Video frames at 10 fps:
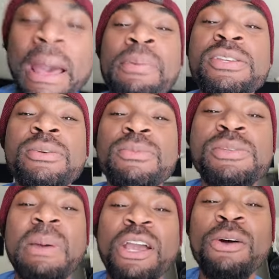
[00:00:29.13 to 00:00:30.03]
right. Put some
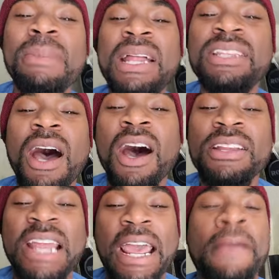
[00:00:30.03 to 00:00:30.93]
respect on my
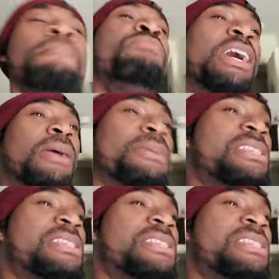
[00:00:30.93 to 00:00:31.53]
dog name. And I'm